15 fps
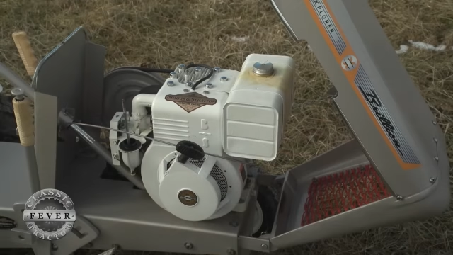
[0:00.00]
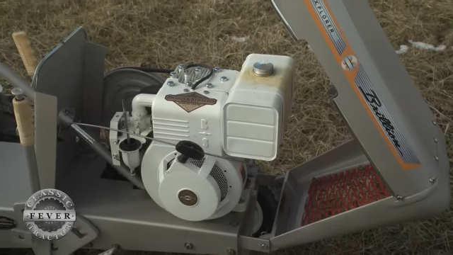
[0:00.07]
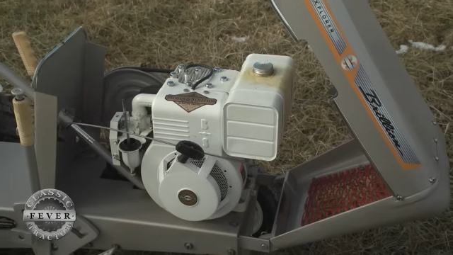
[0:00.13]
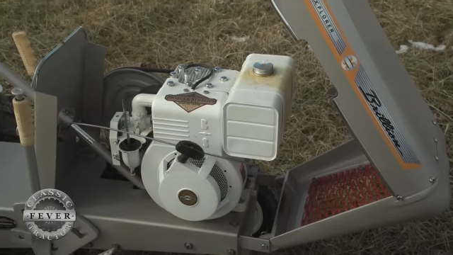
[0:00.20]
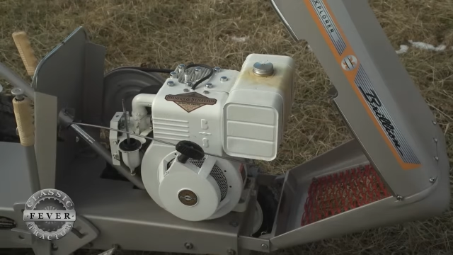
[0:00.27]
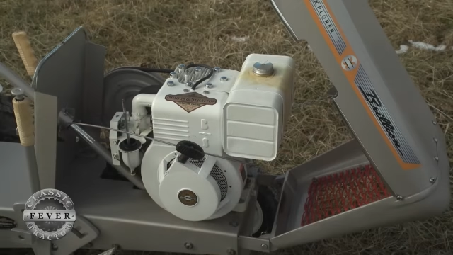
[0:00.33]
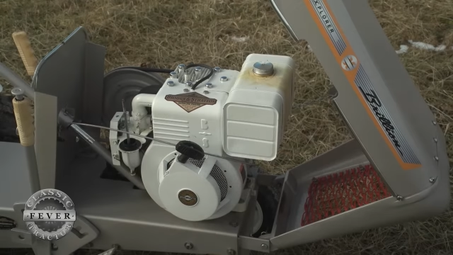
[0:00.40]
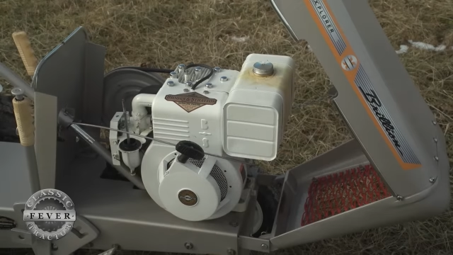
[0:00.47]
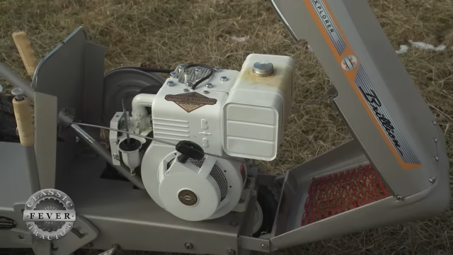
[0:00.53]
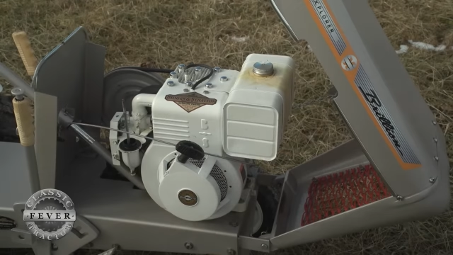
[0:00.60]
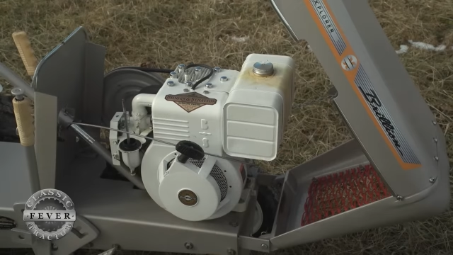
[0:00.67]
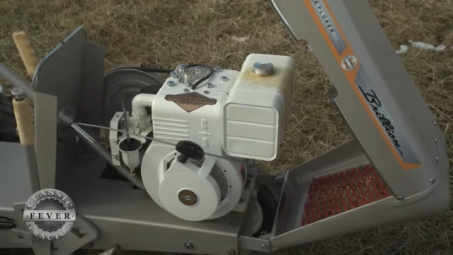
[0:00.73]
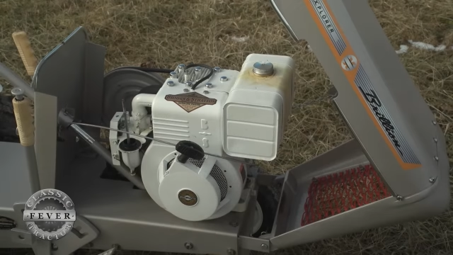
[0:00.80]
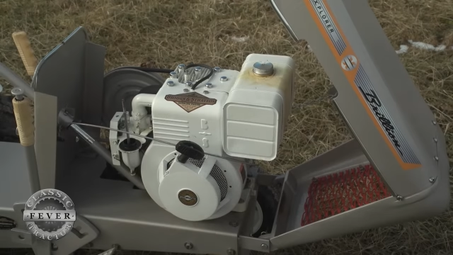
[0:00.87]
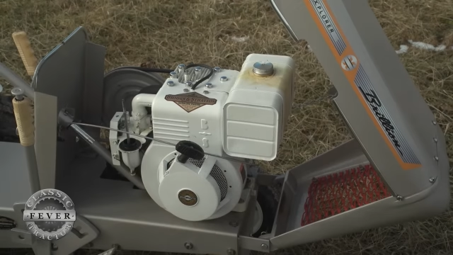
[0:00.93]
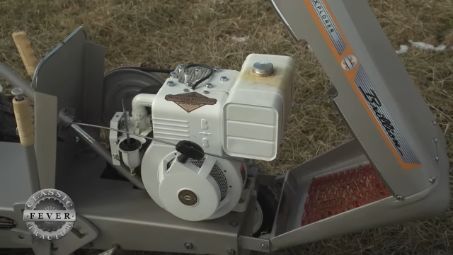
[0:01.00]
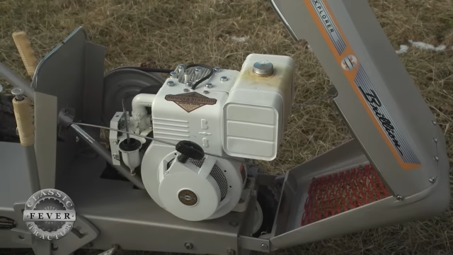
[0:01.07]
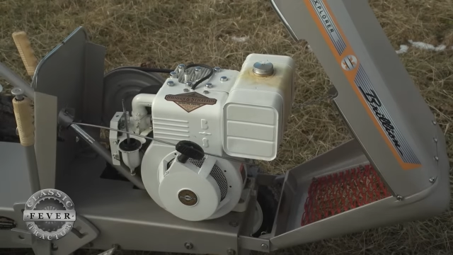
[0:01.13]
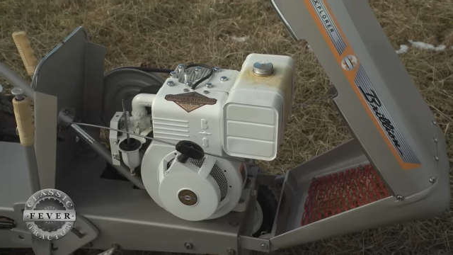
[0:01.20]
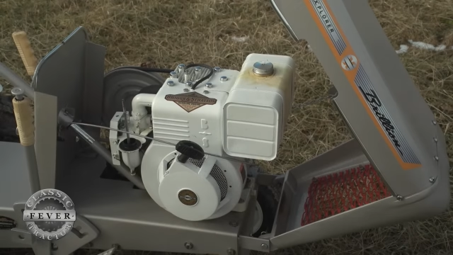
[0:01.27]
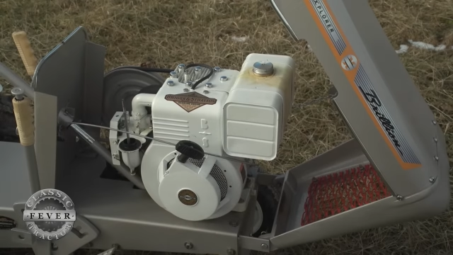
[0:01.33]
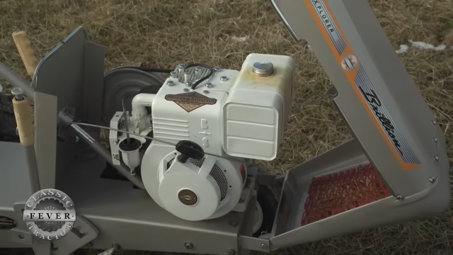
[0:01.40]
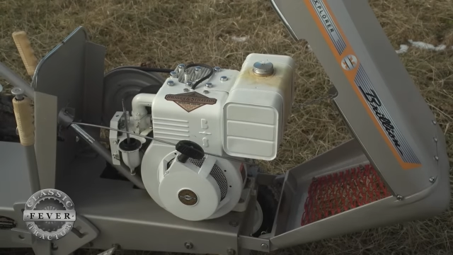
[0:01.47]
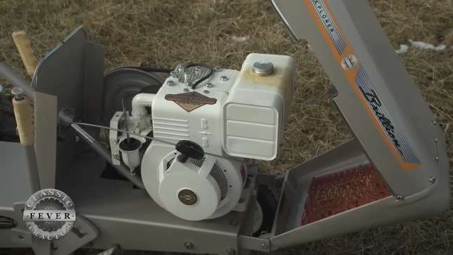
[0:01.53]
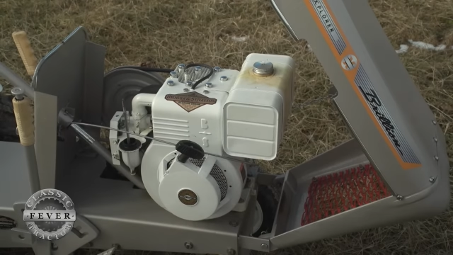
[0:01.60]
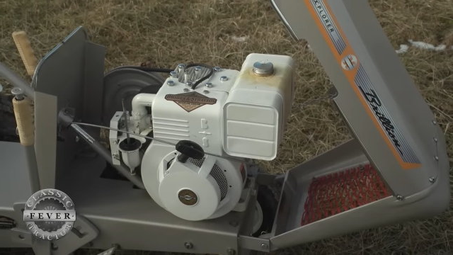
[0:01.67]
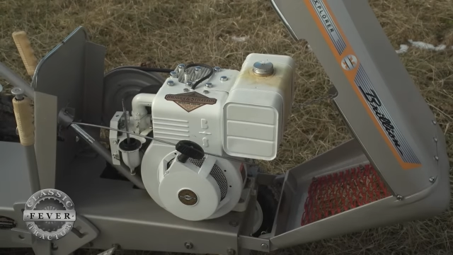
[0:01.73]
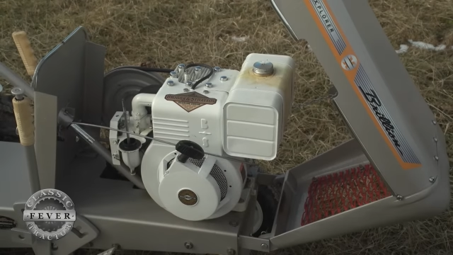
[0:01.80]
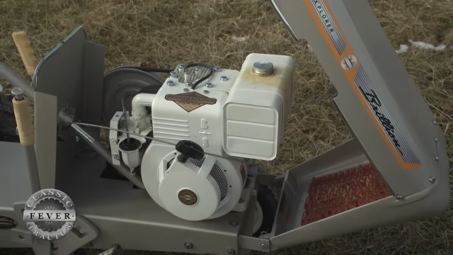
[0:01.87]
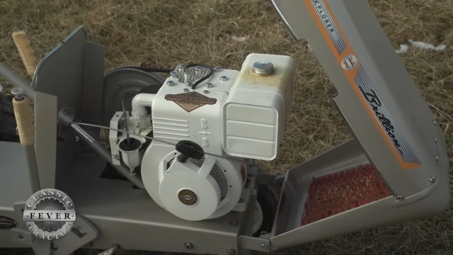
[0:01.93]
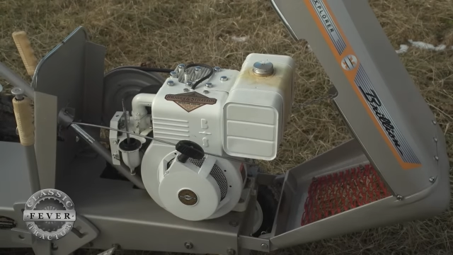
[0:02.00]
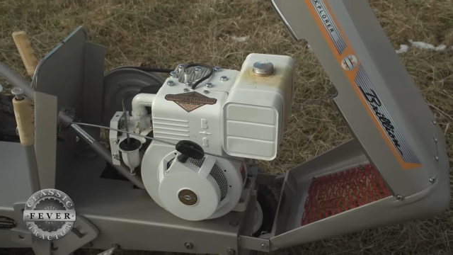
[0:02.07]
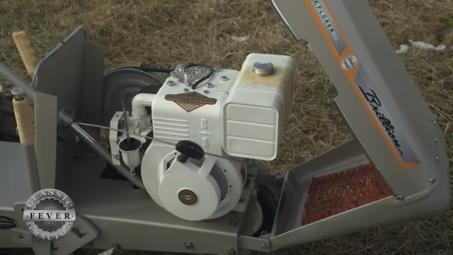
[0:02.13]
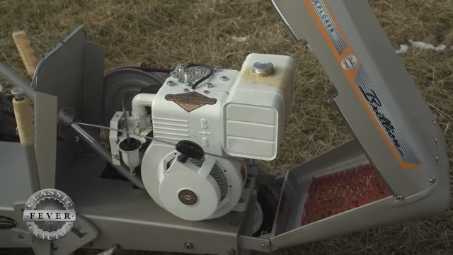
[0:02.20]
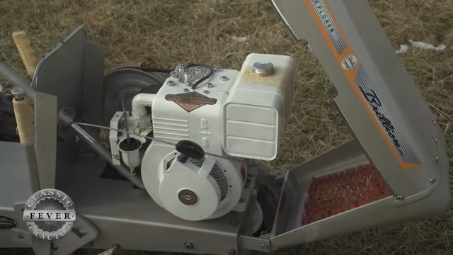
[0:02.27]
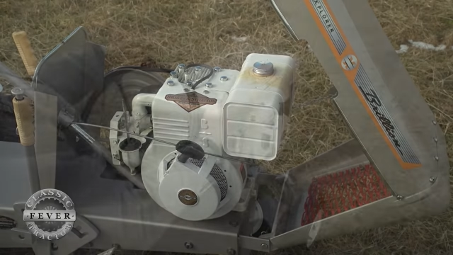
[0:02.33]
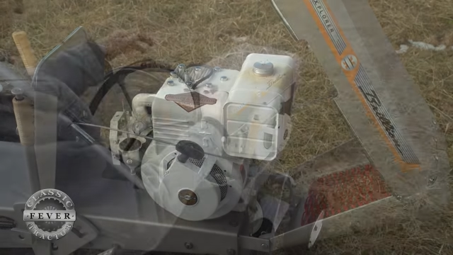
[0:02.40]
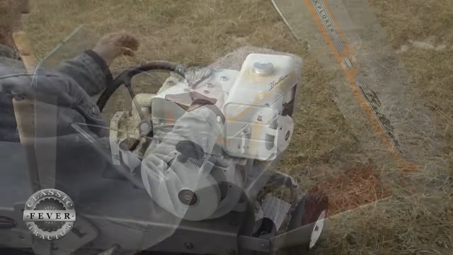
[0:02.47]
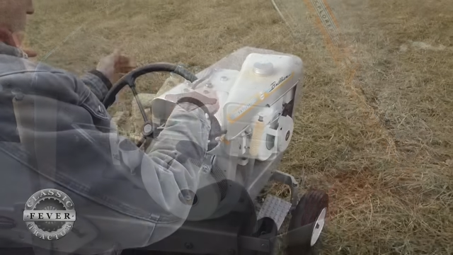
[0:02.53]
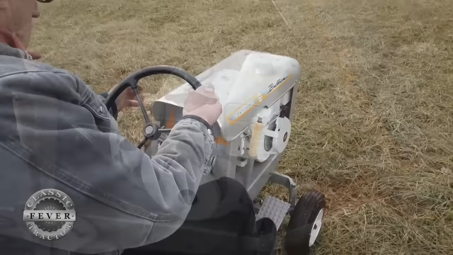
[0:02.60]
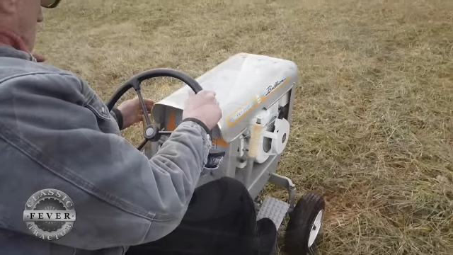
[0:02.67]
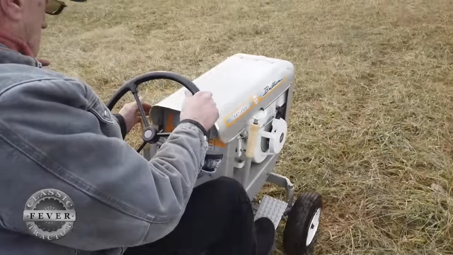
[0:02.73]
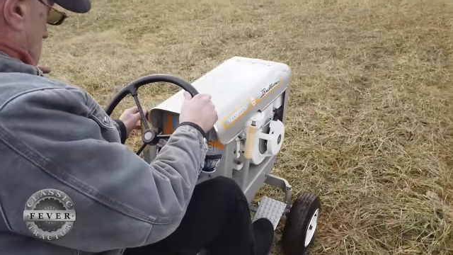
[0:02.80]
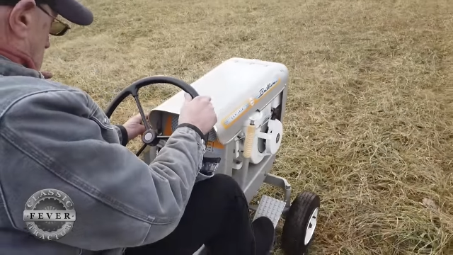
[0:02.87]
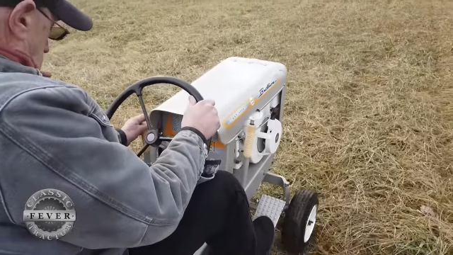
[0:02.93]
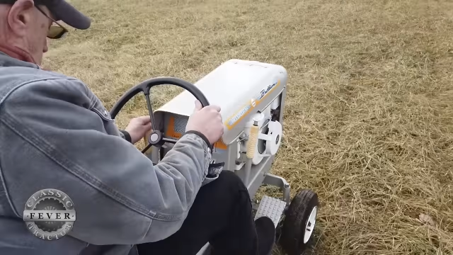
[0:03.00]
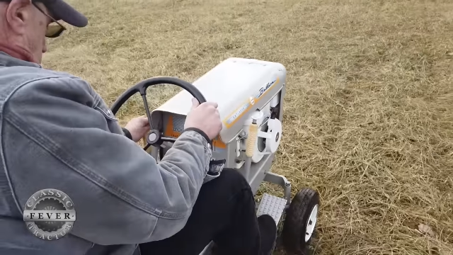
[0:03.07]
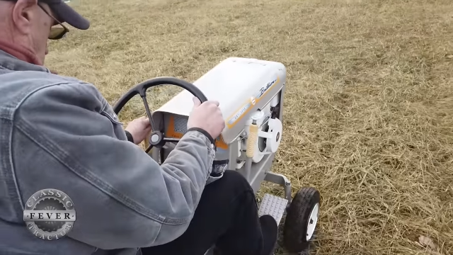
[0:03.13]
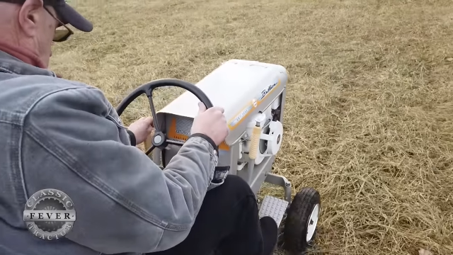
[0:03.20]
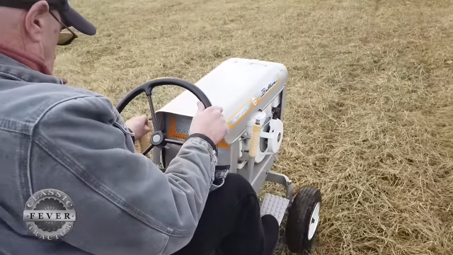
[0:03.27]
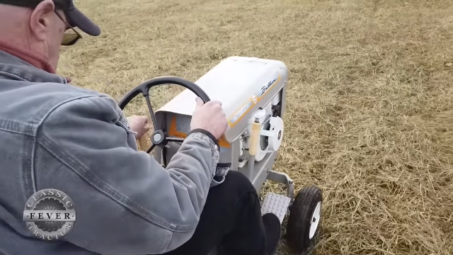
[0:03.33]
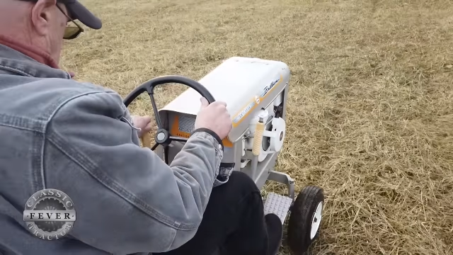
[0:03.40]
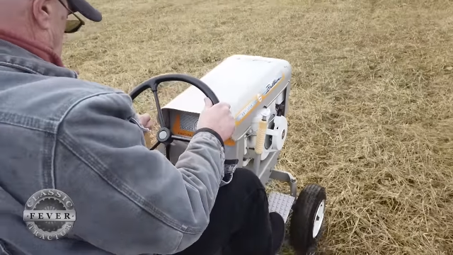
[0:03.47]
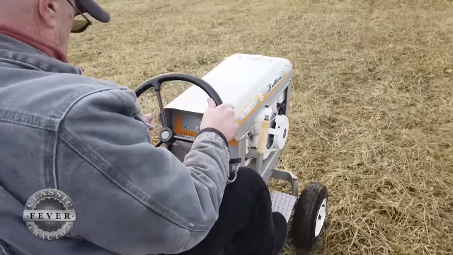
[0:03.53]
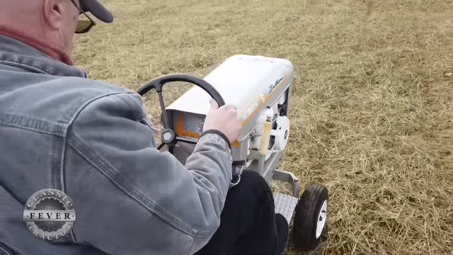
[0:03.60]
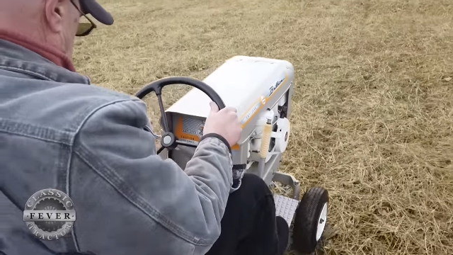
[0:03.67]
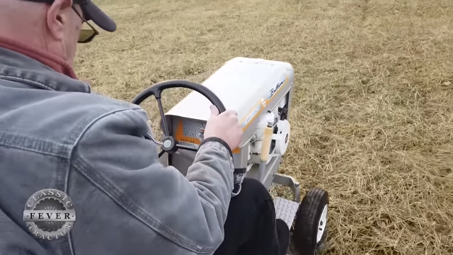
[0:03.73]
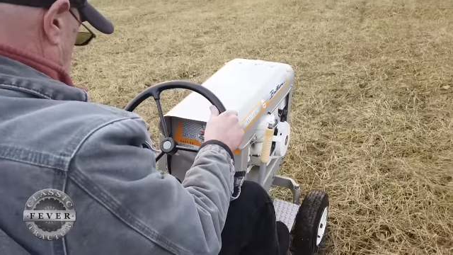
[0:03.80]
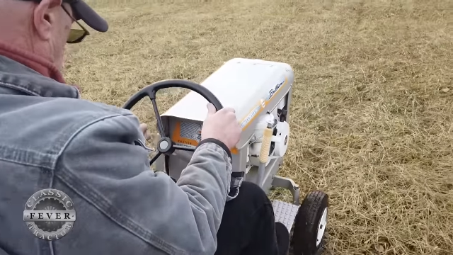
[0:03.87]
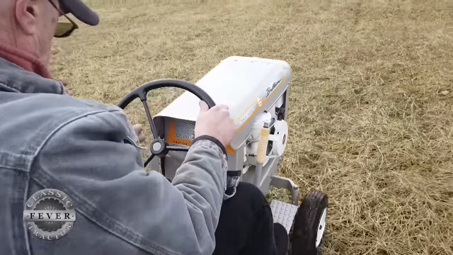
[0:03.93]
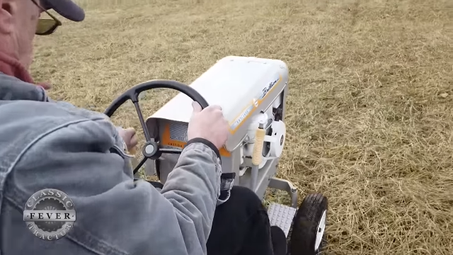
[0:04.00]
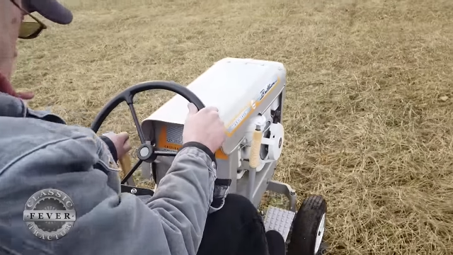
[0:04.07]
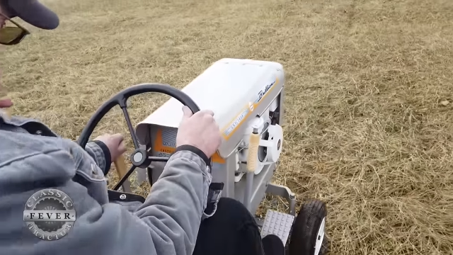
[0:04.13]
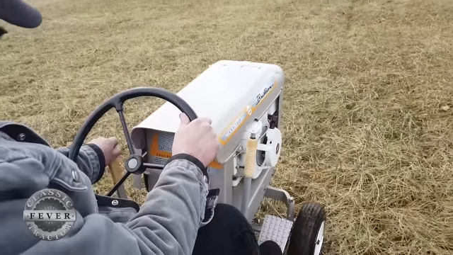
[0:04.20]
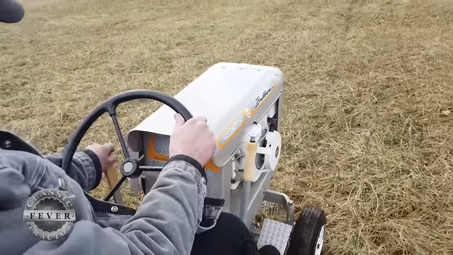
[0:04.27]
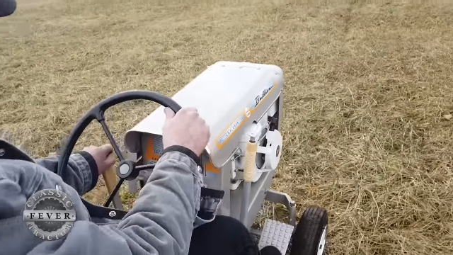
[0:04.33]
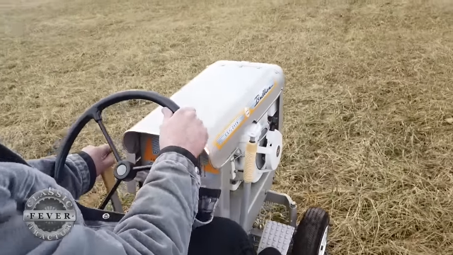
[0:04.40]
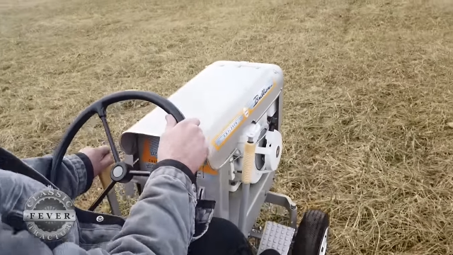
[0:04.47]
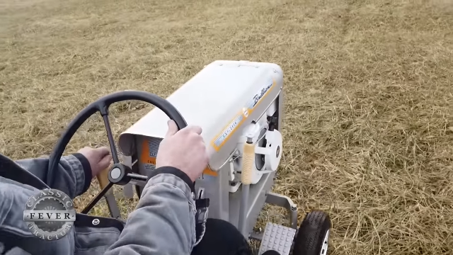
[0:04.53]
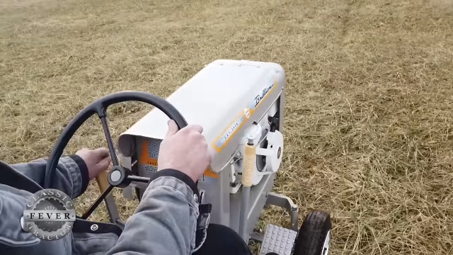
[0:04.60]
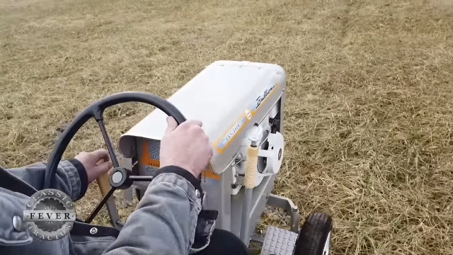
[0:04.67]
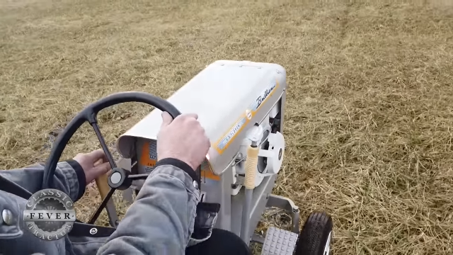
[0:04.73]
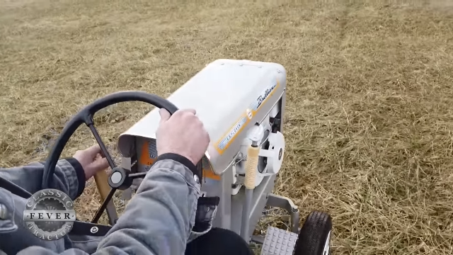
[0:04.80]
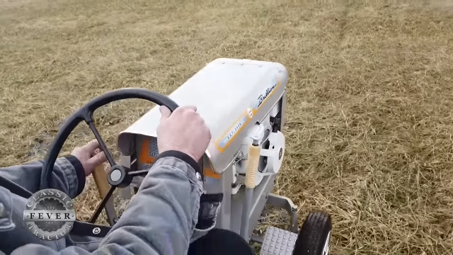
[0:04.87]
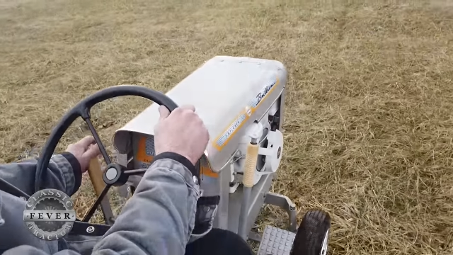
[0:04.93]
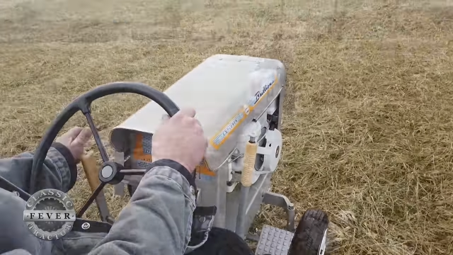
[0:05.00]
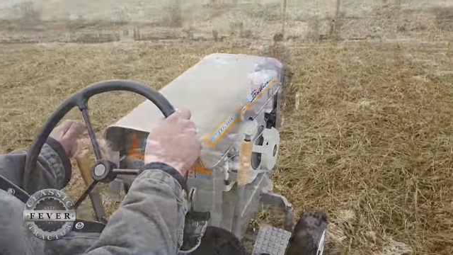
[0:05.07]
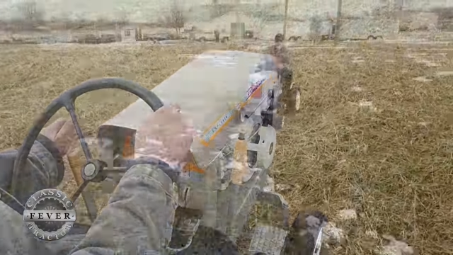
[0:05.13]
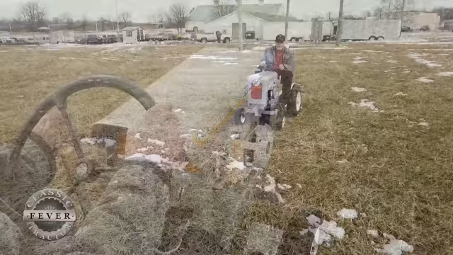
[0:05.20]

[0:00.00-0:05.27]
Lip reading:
[unreadable: no face in view]